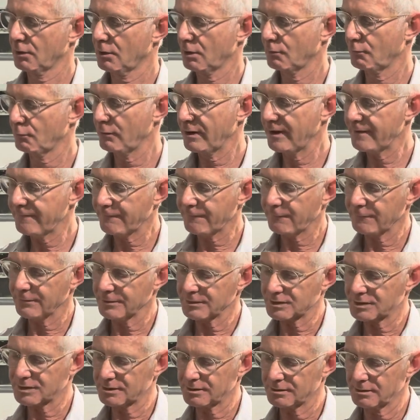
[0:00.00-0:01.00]

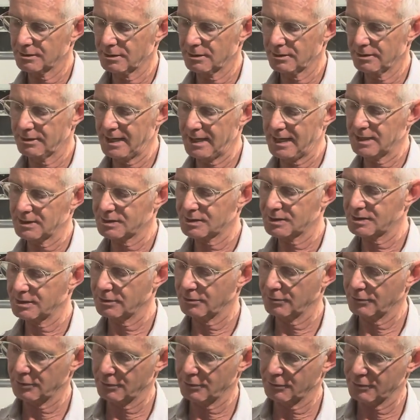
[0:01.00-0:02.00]
reference that
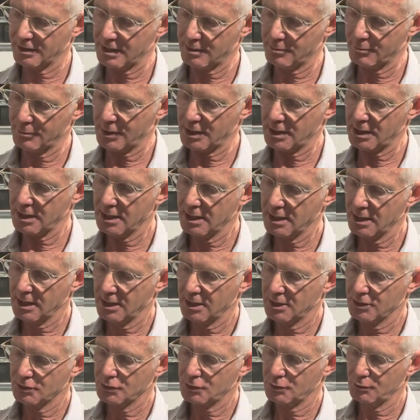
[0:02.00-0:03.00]
serial number
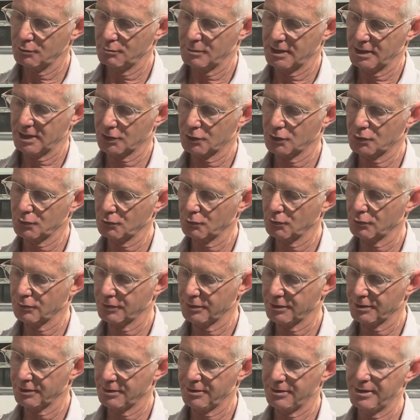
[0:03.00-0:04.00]
to make sure
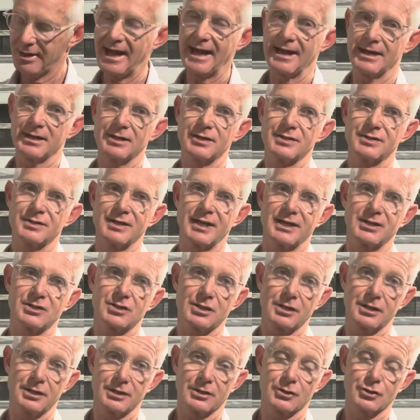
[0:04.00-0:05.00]
that that is
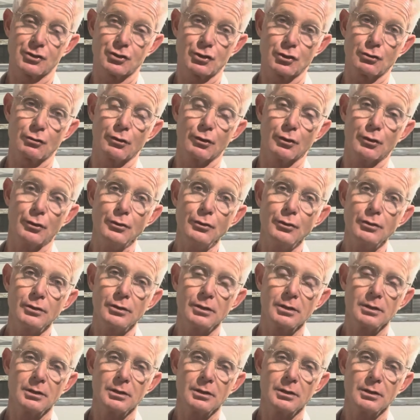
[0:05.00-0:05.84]
actually a true